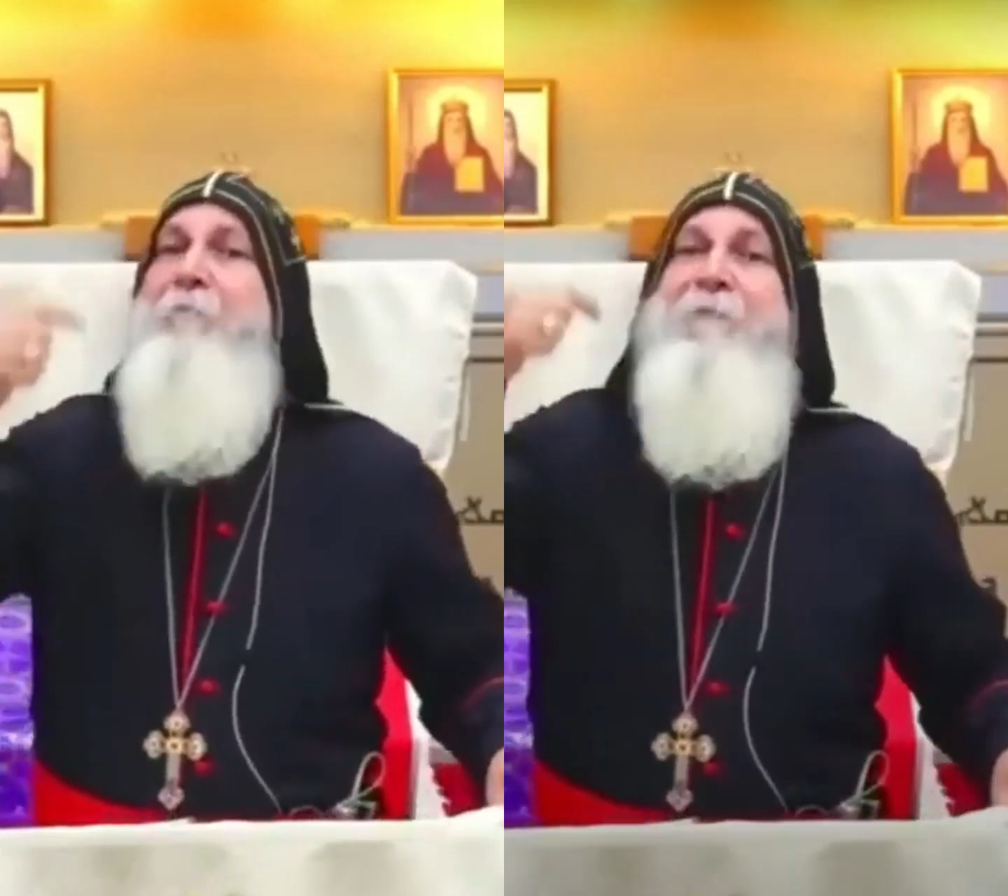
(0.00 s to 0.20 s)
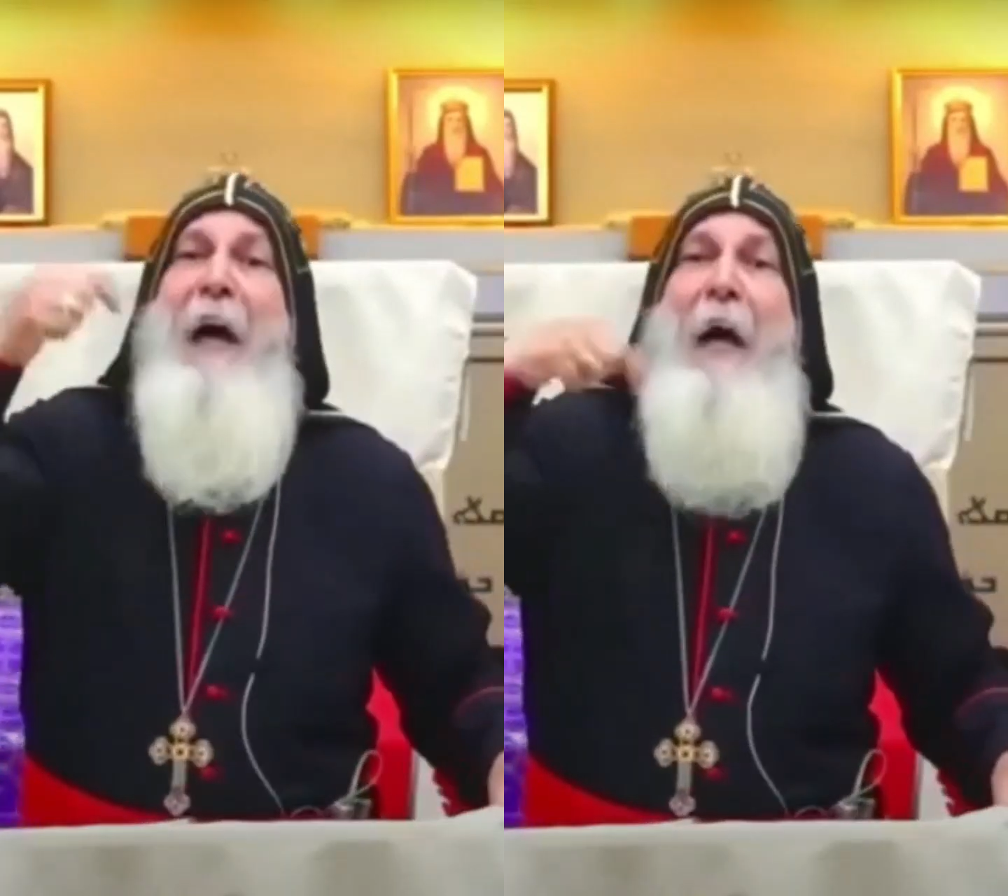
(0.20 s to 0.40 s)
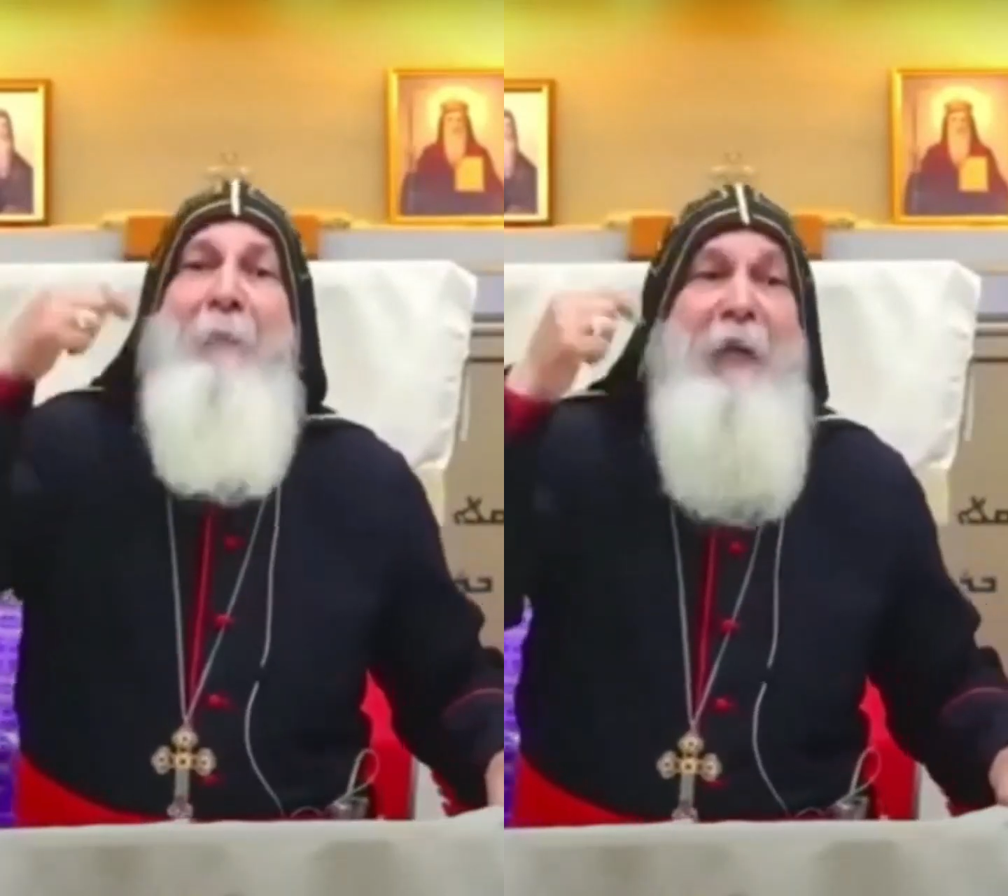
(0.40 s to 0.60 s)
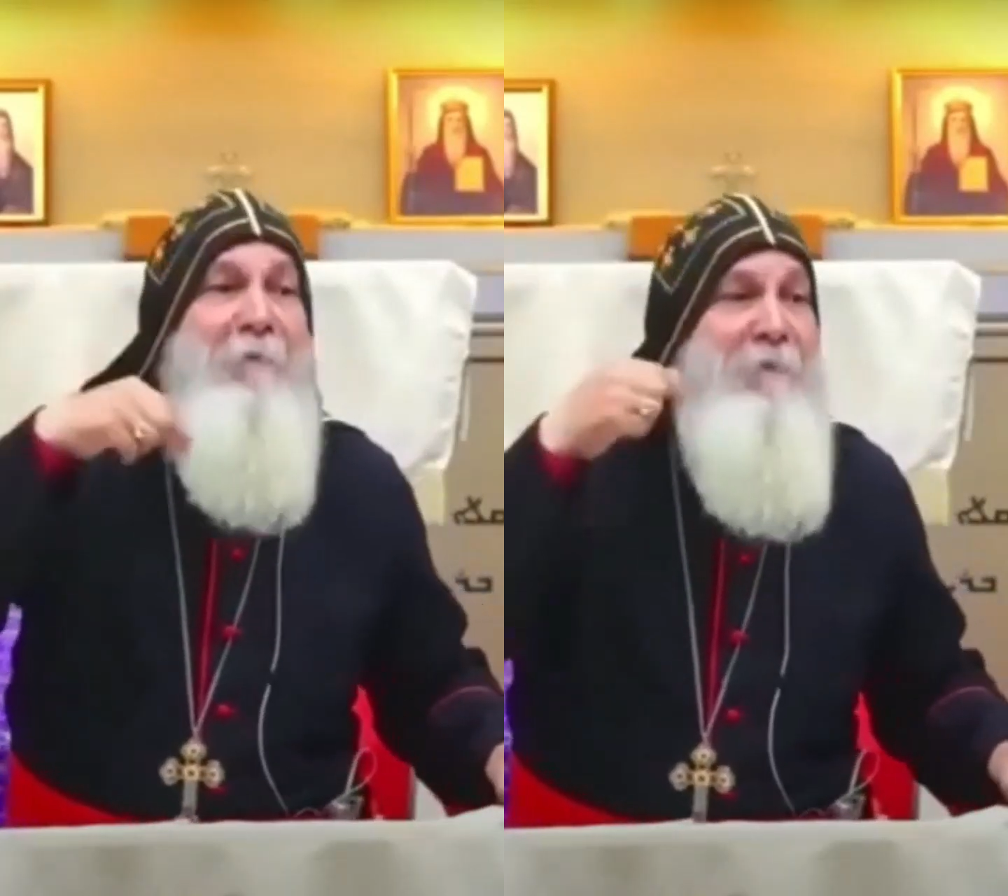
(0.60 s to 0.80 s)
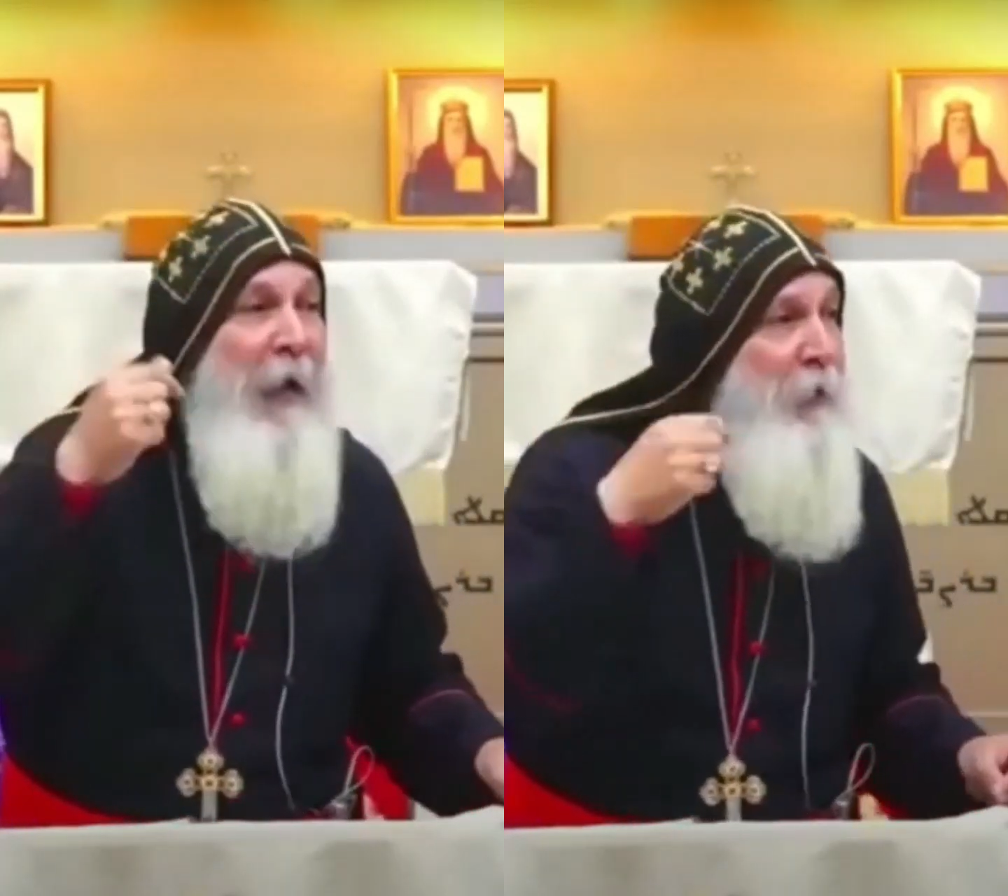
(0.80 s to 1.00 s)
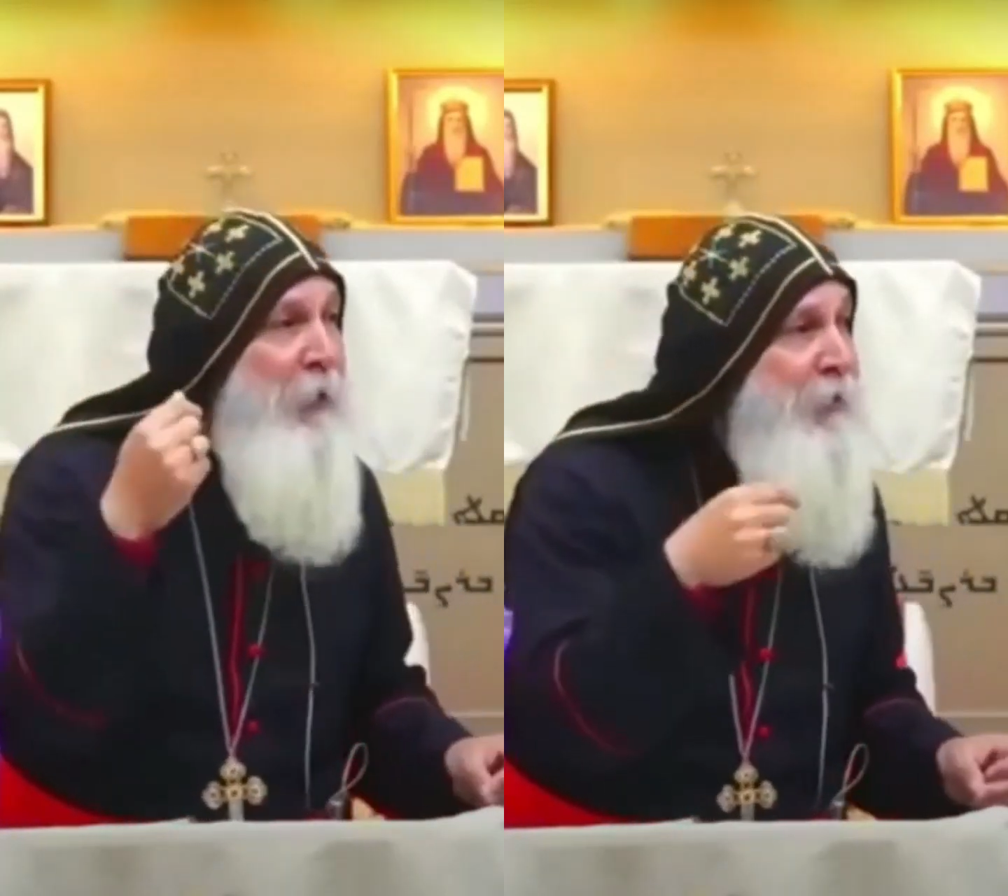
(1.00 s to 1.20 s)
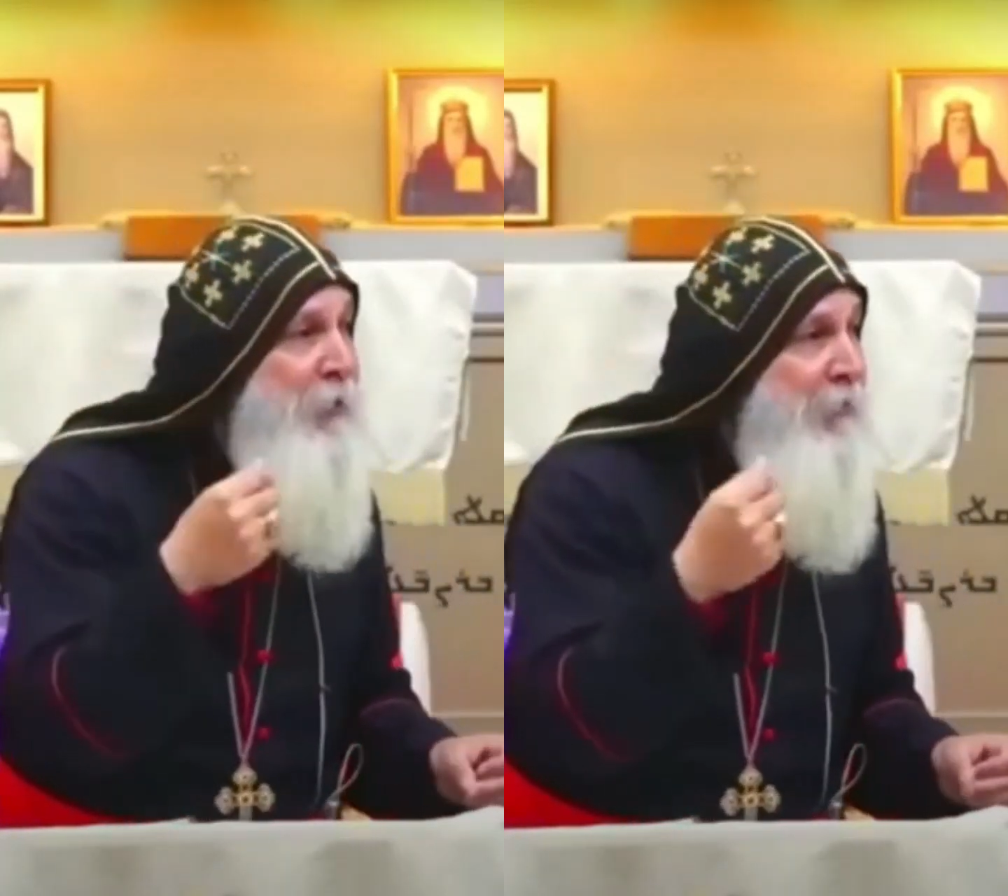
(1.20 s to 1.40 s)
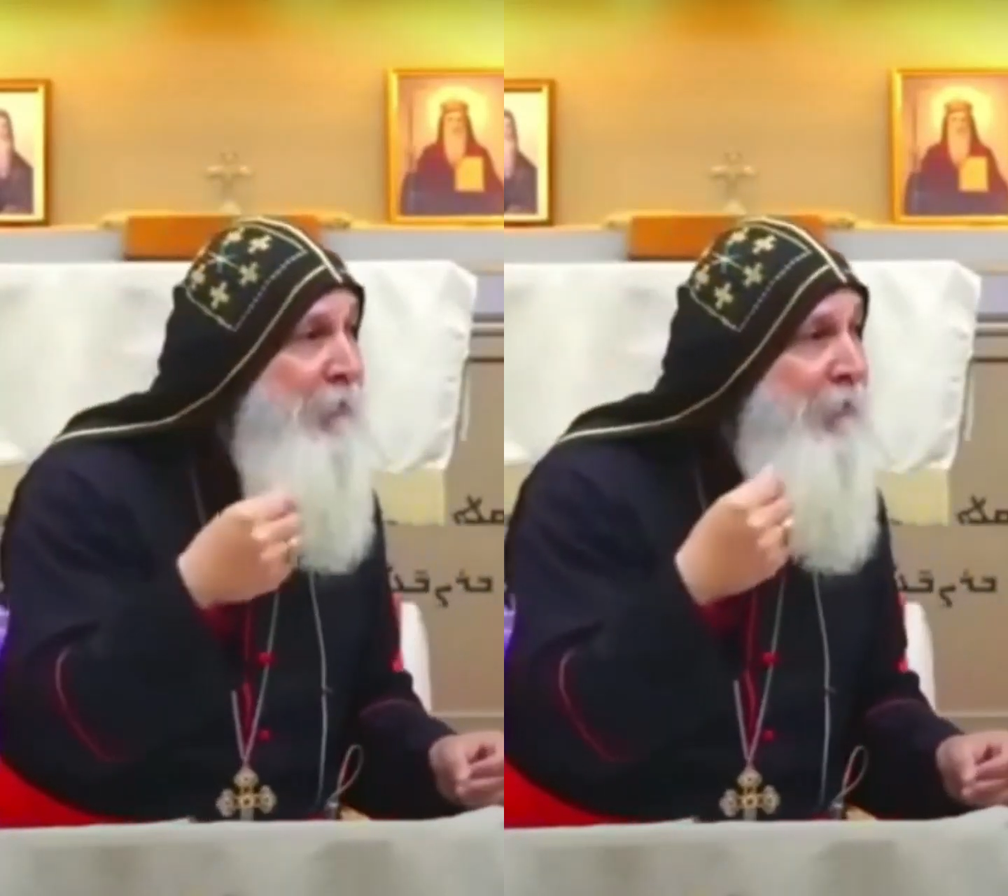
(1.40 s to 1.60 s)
family values.